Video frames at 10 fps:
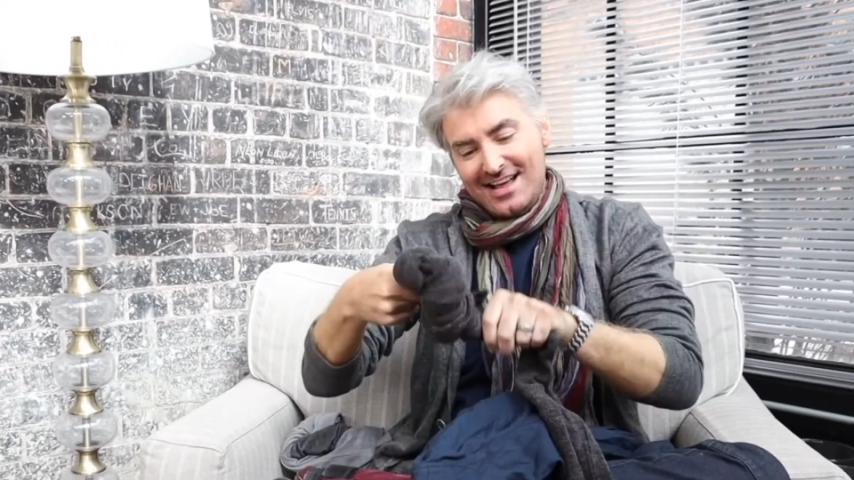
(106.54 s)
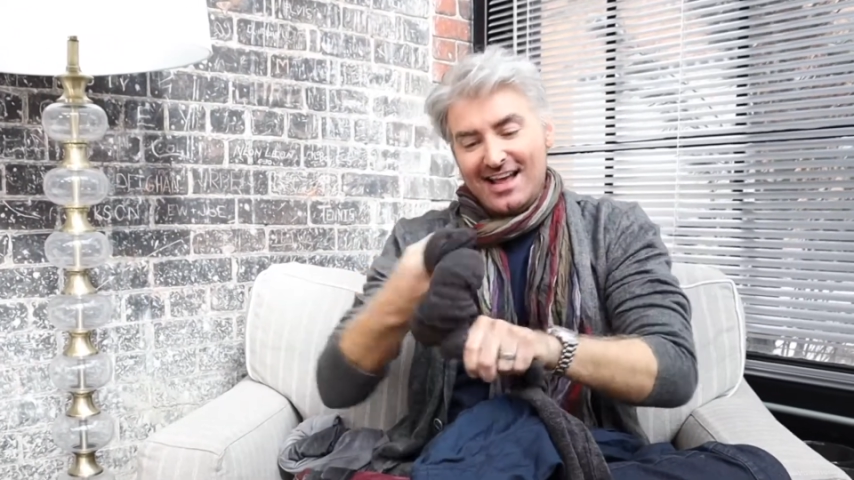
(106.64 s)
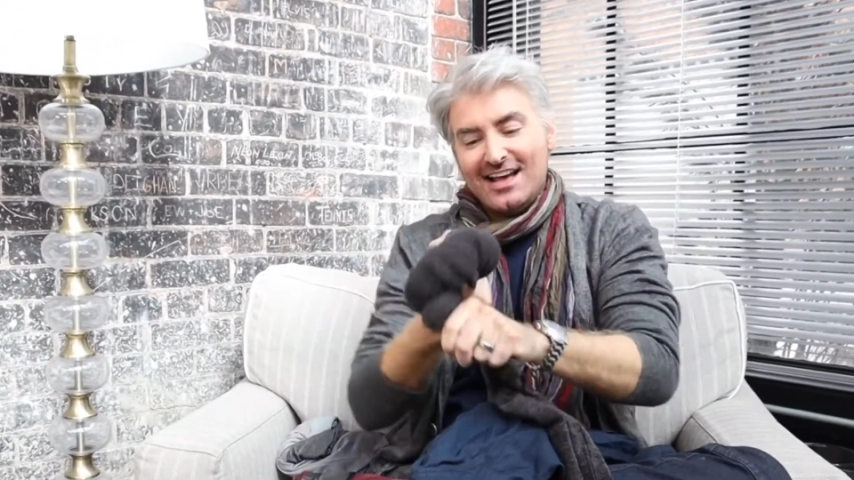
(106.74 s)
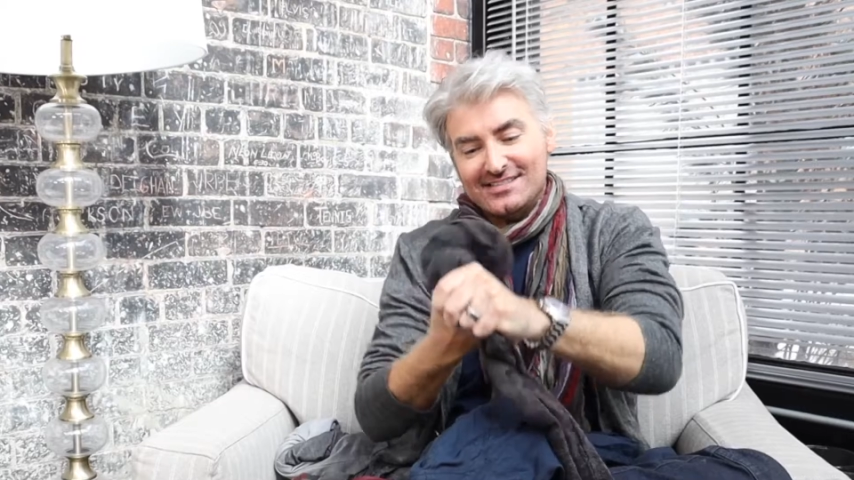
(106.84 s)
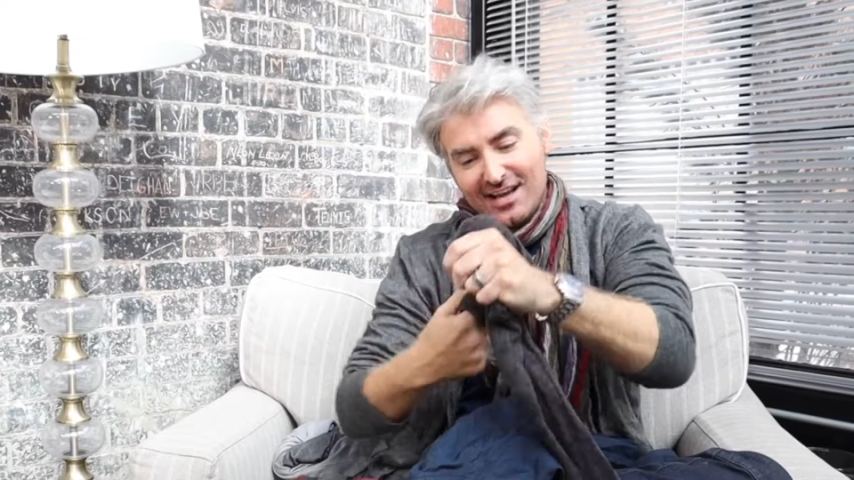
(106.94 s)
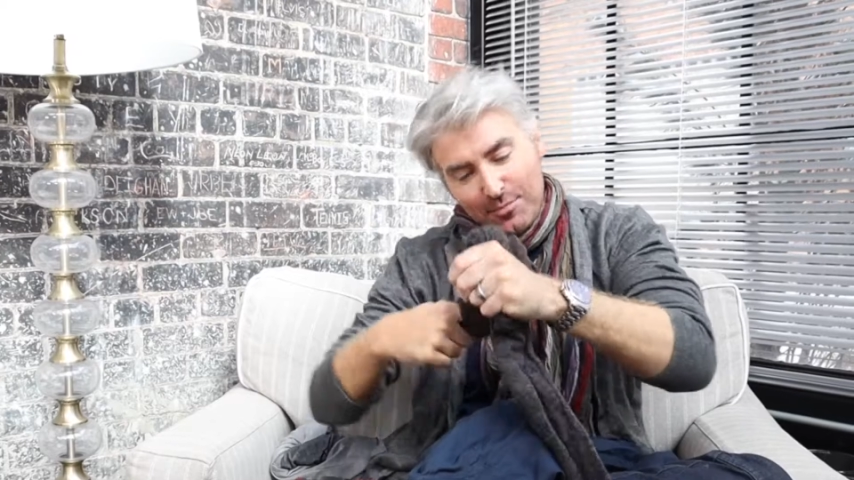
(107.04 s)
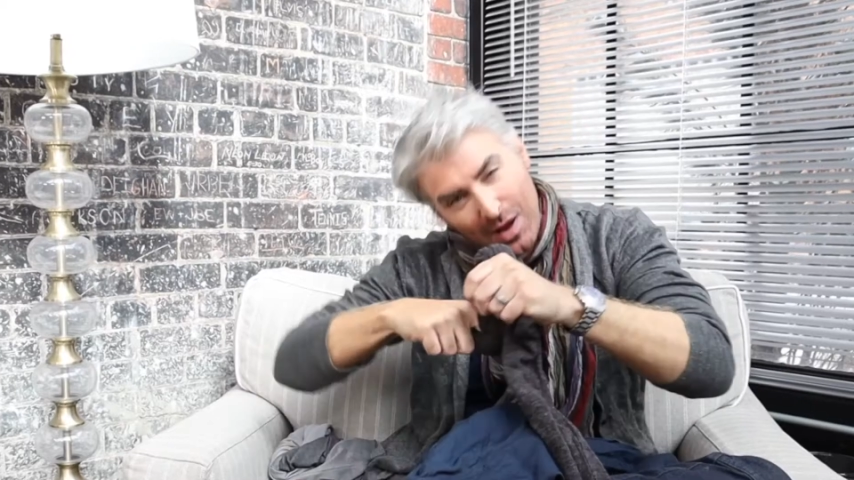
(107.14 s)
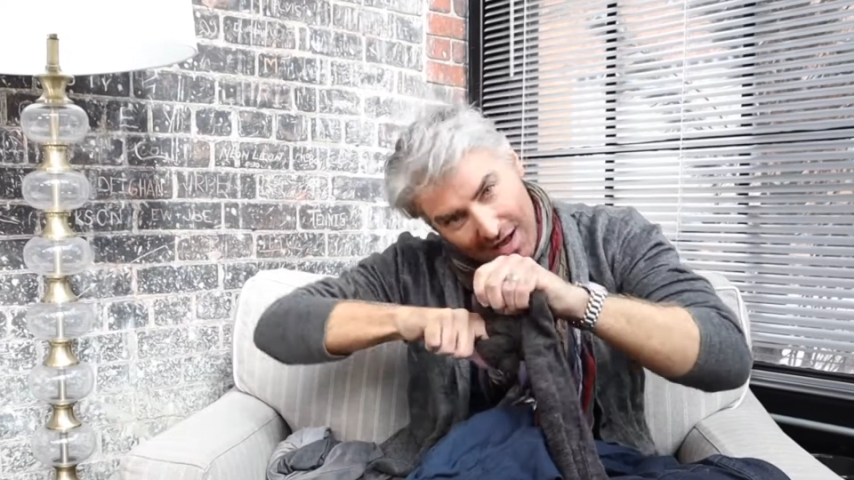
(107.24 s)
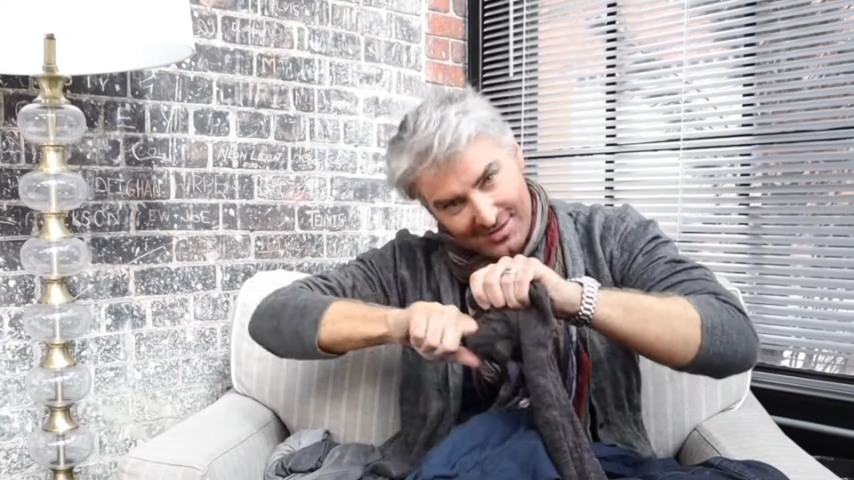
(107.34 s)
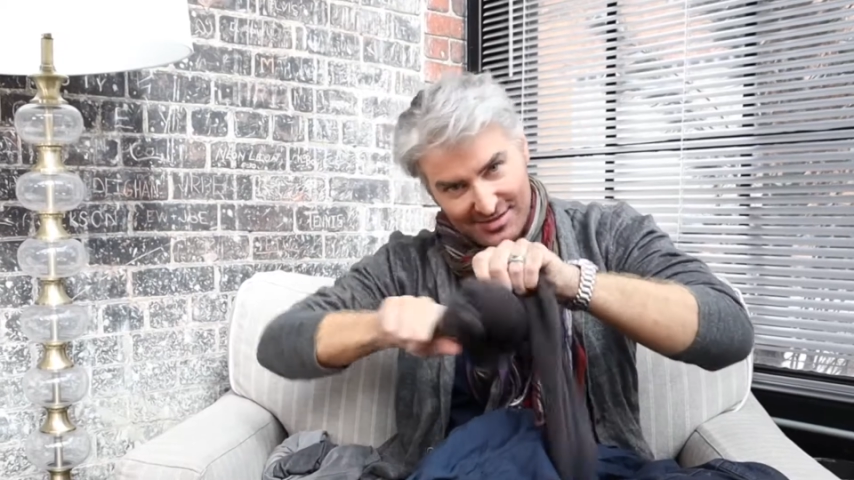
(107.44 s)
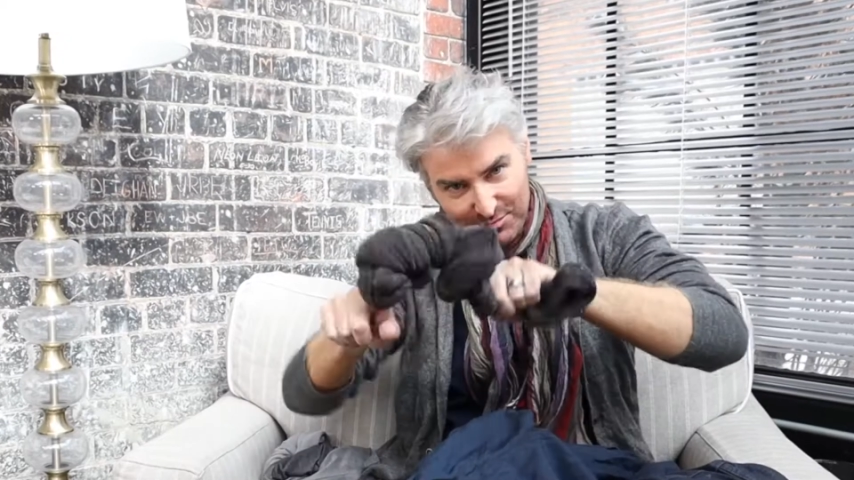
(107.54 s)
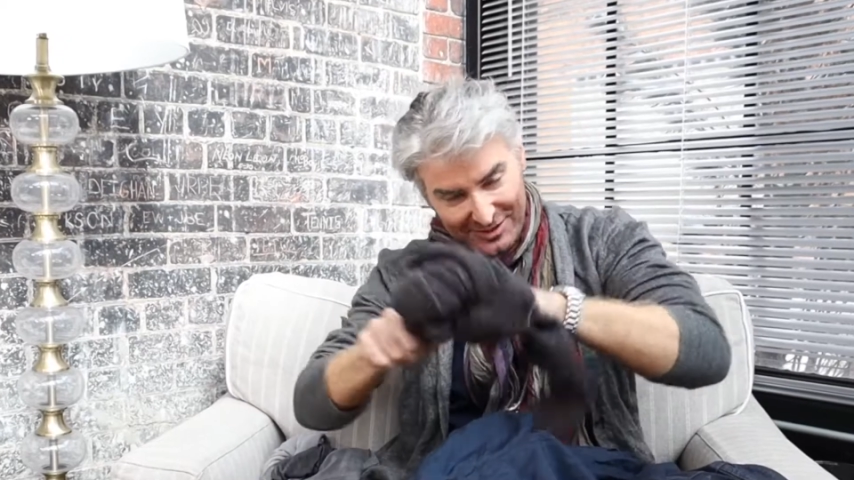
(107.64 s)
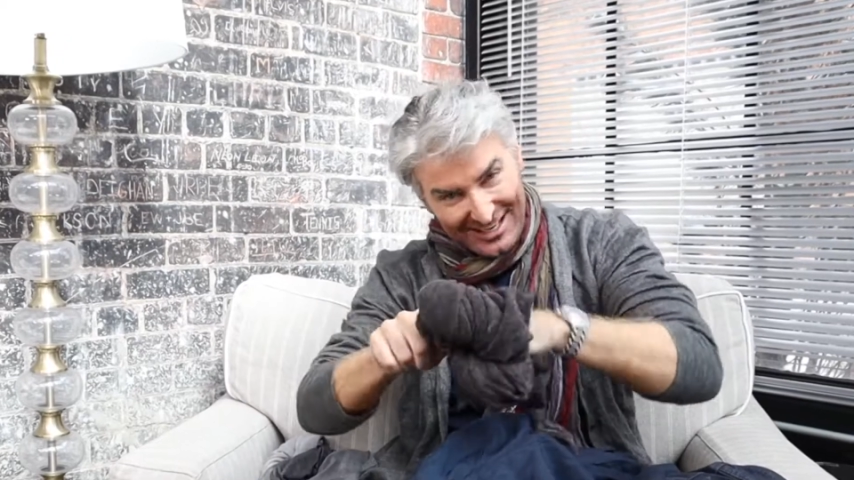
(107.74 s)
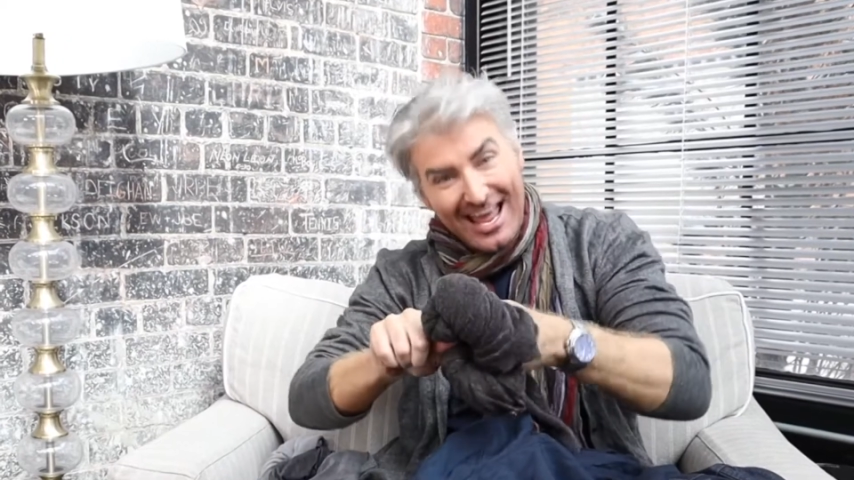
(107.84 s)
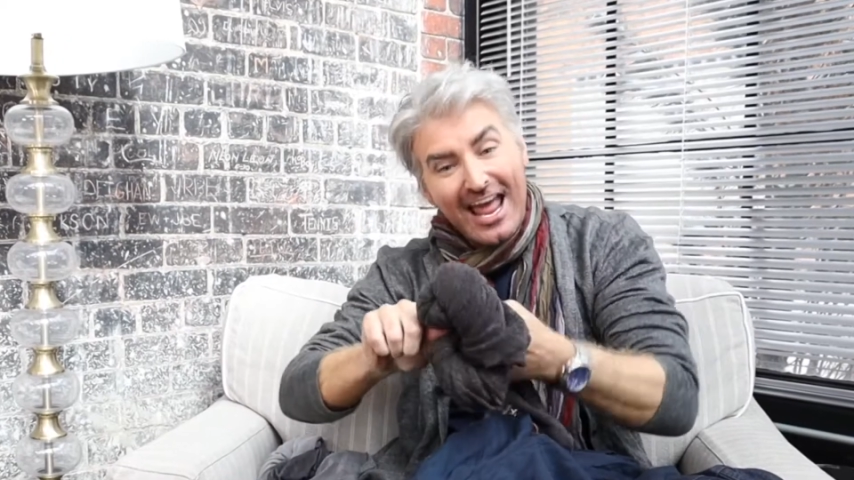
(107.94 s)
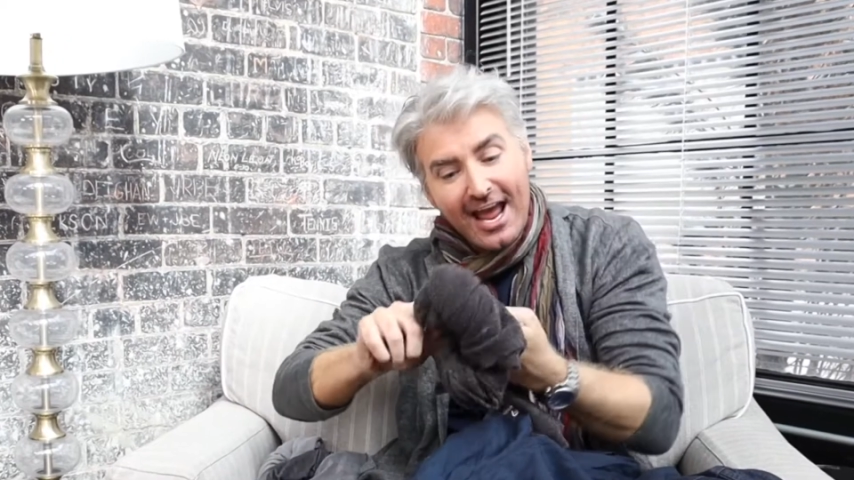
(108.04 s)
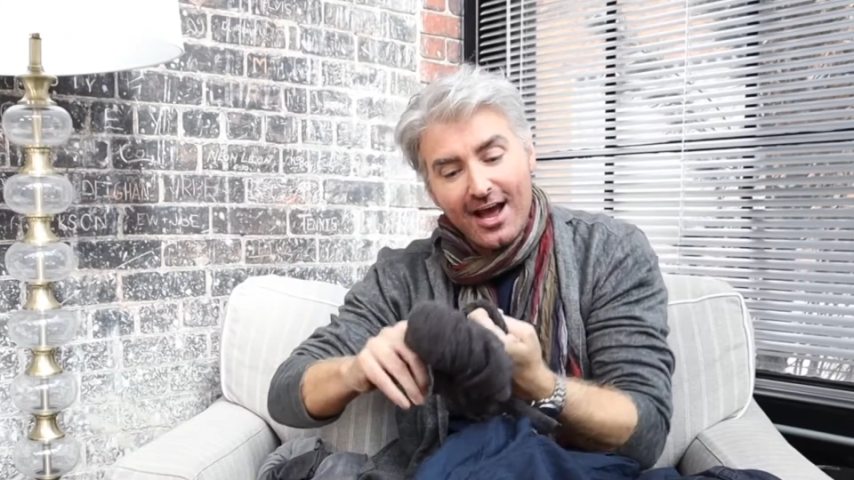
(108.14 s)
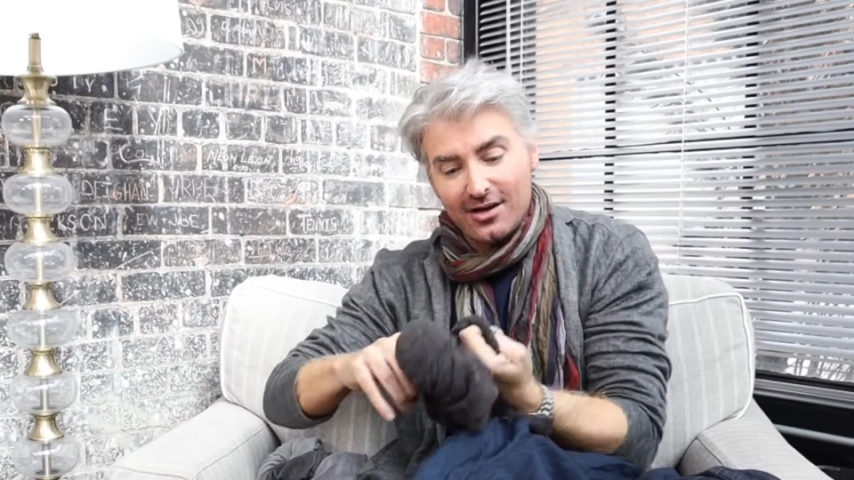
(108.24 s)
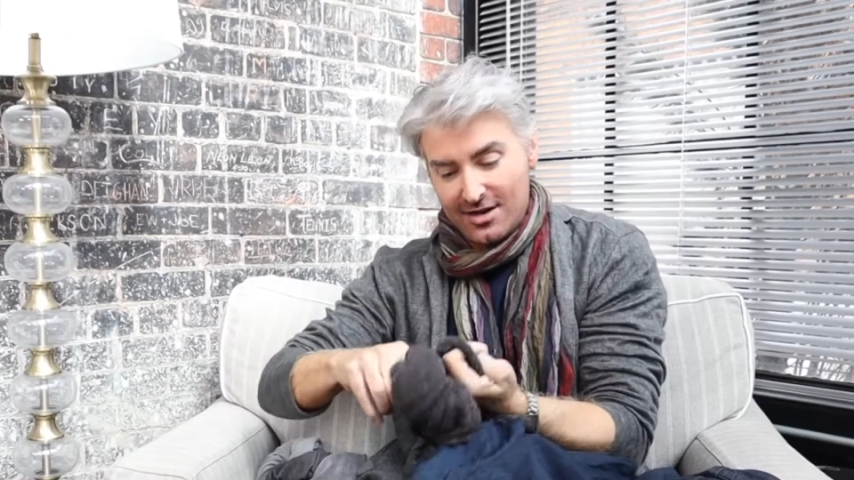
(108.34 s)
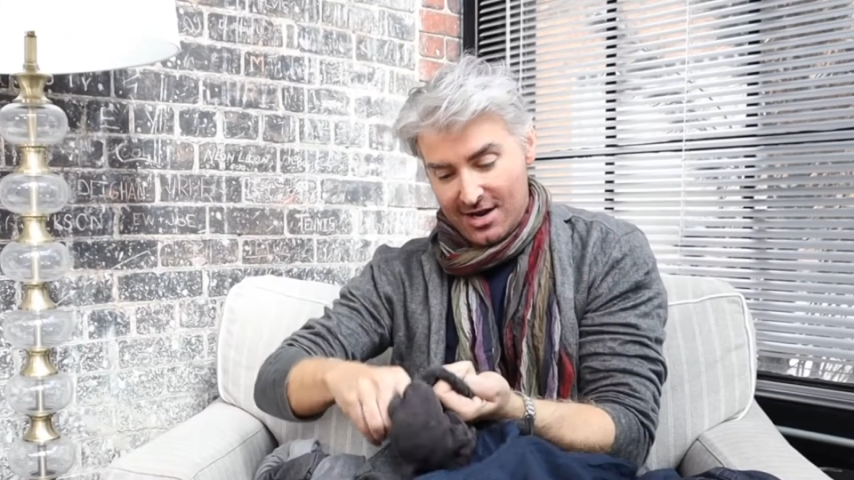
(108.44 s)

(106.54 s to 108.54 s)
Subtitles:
as I possibly can.